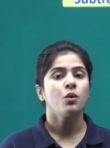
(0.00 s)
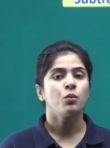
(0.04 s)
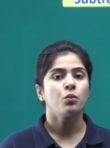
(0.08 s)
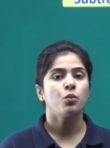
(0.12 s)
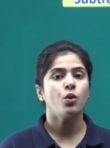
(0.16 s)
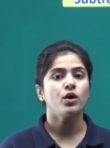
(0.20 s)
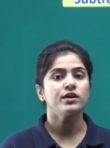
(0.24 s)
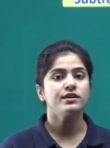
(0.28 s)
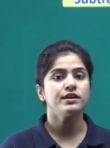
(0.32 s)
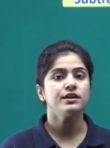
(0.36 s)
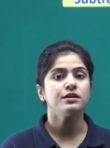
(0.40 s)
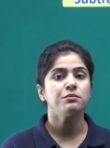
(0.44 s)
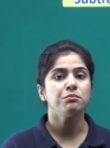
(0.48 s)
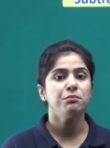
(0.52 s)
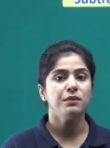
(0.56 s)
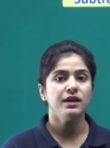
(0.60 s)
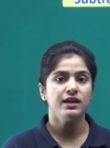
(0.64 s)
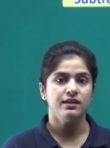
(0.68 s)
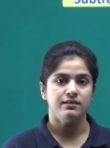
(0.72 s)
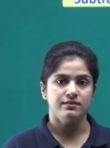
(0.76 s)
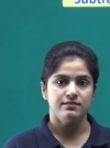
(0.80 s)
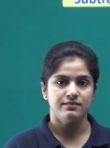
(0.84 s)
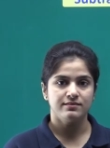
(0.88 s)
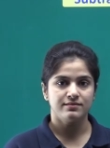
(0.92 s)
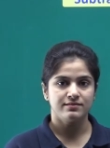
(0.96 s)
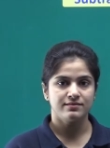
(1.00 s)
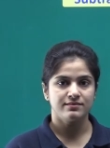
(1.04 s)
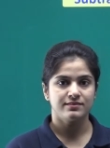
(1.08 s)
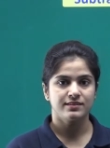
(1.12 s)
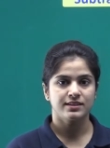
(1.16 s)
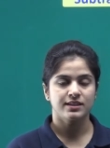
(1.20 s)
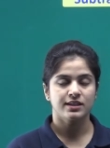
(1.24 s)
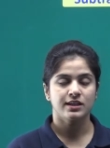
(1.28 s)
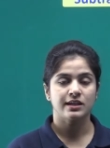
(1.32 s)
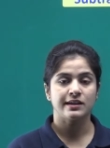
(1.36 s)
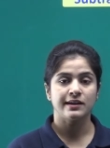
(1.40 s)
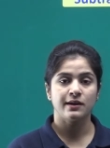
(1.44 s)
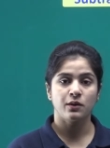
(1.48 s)
What it means?
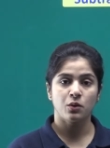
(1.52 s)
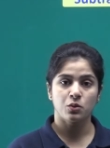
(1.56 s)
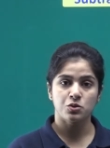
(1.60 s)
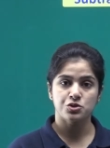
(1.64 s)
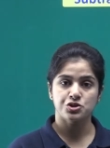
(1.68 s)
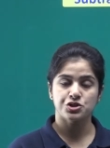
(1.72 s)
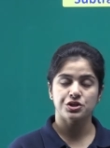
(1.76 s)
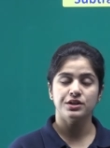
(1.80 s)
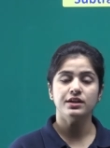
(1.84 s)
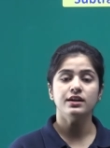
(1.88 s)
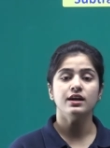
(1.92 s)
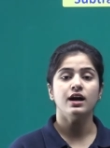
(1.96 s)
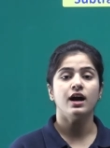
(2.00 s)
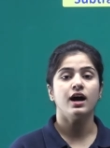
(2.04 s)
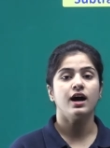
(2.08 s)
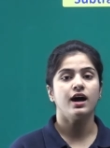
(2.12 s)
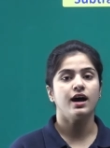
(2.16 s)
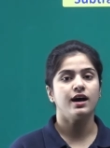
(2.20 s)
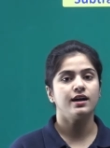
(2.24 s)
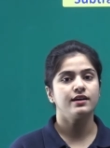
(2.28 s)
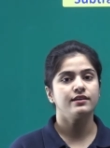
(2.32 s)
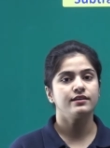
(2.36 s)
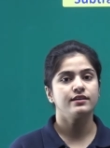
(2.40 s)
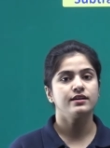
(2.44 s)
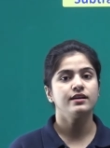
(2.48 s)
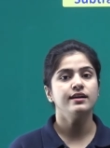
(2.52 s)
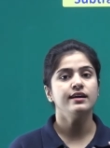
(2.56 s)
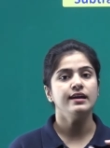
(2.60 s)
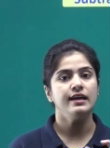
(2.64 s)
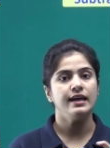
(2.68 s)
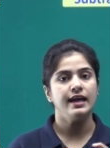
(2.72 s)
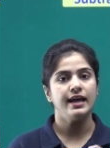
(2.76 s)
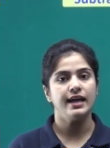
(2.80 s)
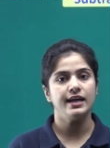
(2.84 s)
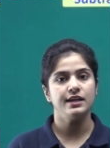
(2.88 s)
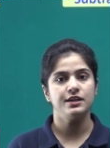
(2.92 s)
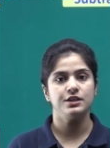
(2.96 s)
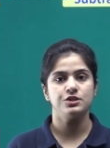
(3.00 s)
Closure under
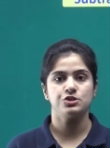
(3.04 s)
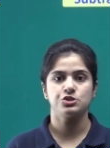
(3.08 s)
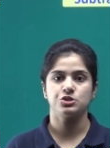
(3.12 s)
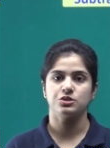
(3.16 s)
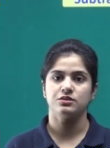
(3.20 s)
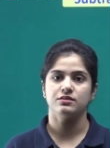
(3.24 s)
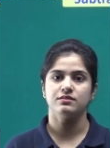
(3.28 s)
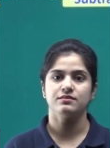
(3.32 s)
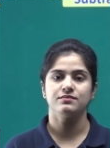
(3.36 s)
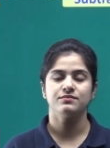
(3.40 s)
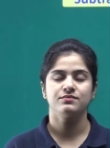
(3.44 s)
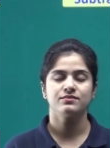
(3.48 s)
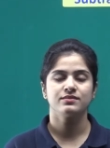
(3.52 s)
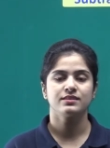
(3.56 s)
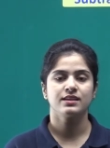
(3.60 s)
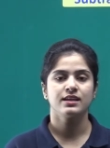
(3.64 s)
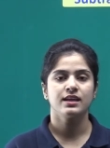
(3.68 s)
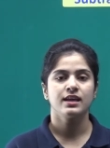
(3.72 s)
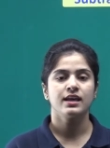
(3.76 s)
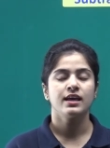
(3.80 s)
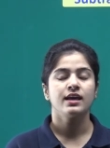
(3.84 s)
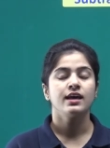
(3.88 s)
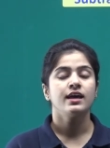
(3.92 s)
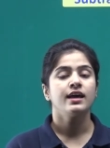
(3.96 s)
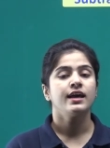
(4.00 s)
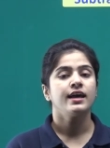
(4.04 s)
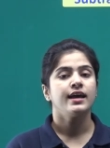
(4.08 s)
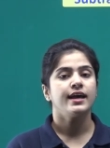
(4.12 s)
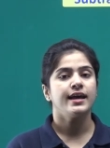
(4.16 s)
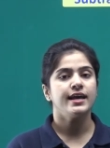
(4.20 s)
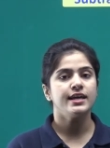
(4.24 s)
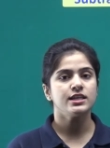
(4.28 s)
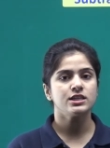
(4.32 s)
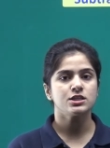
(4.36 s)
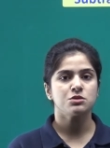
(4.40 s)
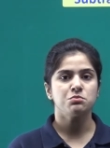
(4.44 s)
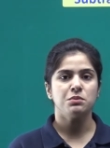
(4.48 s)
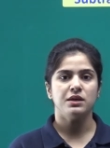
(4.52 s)
addition.
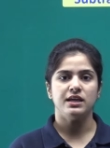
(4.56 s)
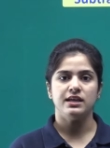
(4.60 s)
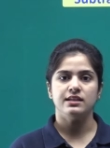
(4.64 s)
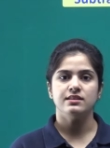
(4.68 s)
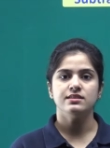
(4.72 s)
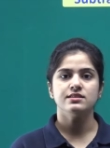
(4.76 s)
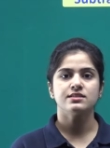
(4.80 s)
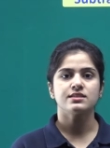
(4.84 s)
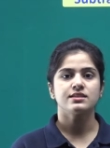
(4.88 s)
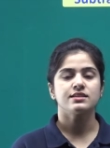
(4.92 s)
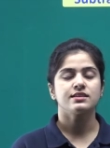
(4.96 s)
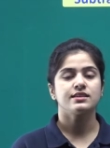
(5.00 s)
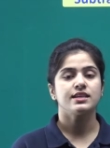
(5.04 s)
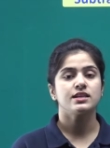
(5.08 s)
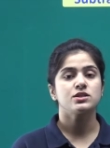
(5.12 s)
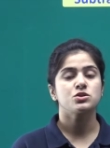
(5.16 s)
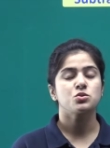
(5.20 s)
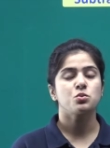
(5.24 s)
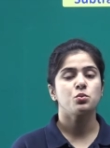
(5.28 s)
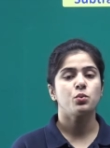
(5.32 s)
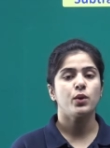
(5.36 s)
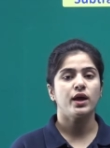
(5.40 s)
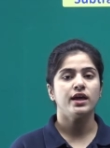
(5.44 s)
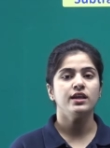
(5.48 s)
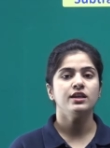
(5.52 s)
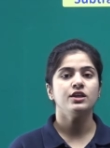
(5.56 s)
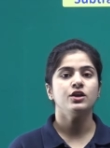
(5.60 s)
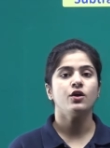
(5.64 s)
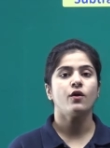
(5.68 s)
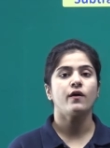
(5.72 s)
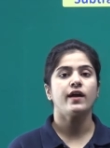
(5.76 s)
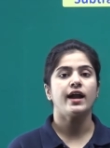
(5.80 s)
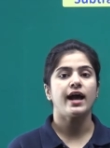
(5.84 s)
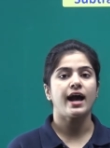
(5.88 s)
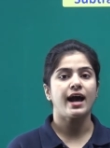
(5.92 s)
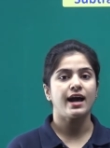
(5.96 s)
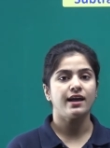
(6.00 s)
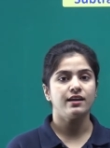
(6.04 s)
It means that when you
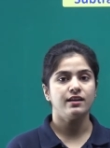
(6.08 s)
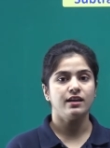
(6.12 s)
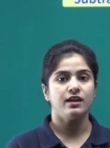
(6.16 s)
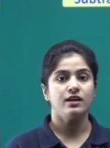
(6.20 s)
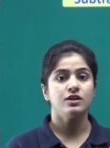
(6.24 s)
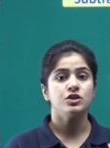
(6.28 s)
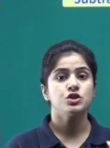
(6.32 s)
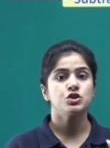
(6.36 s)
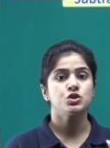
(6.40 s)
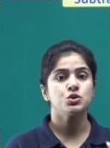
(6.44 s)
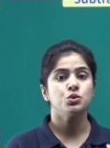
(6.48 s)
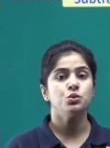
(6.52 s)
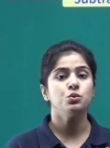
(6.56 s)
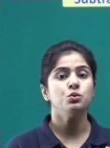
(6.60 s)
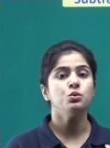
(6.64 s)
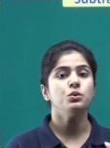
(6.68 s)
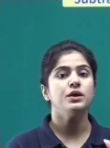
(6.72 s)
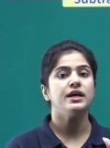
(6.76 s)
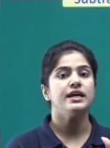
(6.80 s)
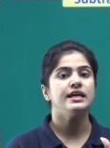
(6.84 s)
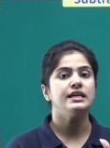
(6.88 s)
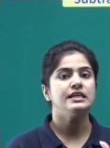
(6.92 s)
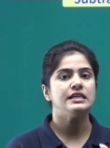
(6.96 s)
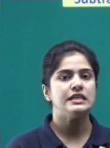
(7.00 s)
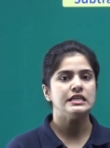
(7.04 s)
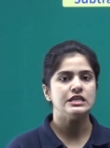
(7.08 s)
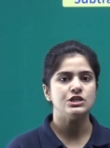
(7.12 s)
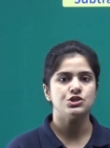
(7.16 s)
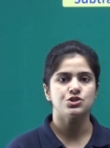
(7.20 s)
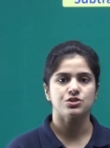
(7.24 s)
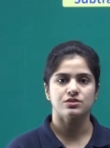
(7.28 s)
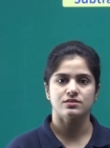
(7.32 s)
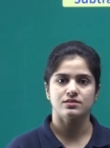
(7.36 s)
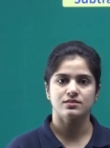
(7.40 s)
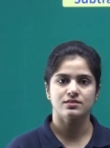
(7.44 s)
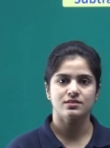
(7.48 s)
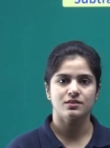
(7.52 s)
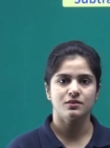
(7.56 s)
are adding two
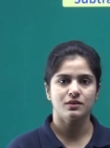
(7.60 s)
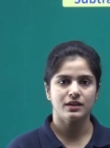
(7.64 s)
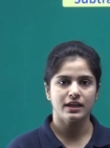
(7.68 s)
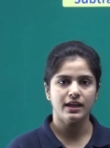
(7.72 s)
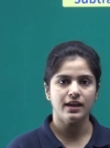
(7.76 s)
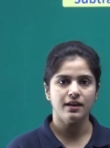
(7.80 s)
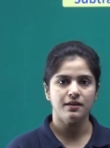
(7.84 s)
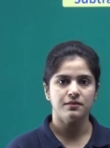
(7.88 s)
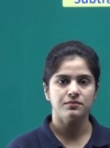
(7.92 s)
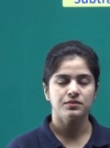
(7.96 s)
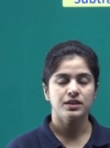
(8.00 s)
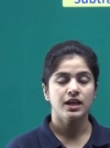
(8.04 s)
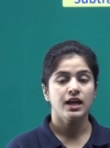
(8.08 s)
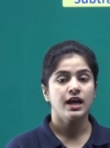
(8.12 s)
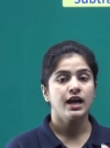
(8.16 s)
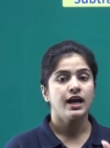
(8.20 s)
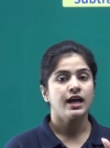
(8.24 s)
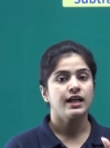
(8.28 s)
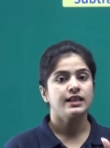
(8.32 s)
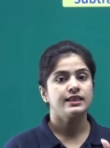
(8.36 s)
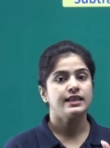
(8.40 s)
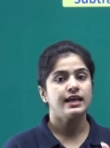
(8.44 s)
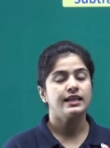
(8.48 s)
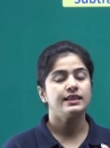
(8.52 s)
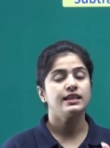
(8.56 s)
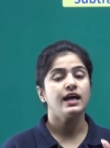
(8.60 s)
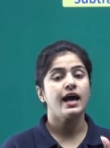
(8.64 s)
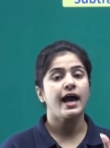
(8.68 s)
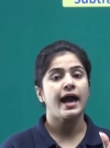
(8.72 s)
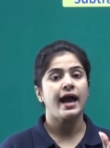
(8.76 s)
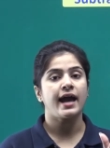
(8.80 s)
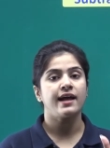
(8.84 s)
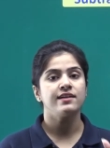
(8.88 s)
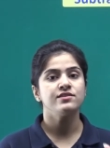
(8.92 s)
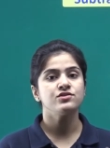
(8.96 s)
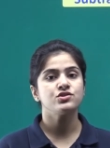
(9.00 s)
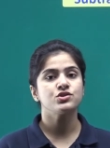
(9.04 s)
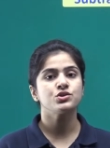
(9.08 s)
integers, okay, then the
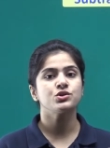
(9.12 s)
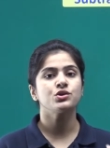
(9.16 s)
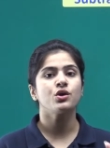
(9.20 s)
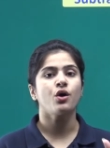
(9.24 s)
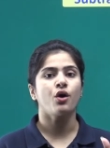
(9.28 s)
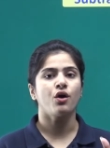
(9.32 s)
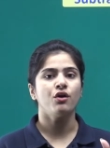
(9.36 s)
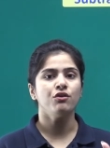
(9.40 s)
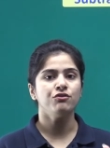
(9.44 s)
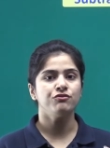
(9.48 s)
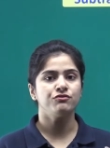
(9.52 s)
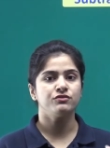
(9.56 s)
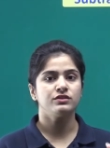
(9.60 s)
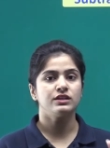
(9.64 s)
answer of